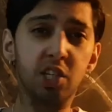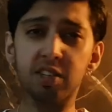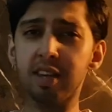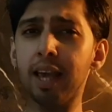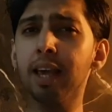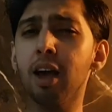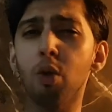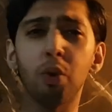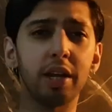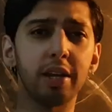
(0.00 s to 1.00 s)
just hanging
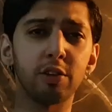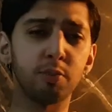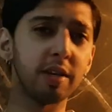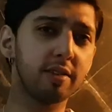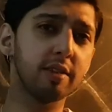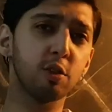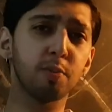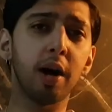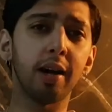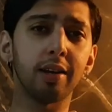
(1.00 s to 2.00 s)
out with his business
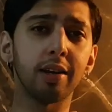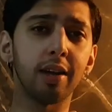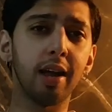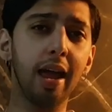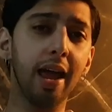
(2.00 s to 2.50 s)
partner,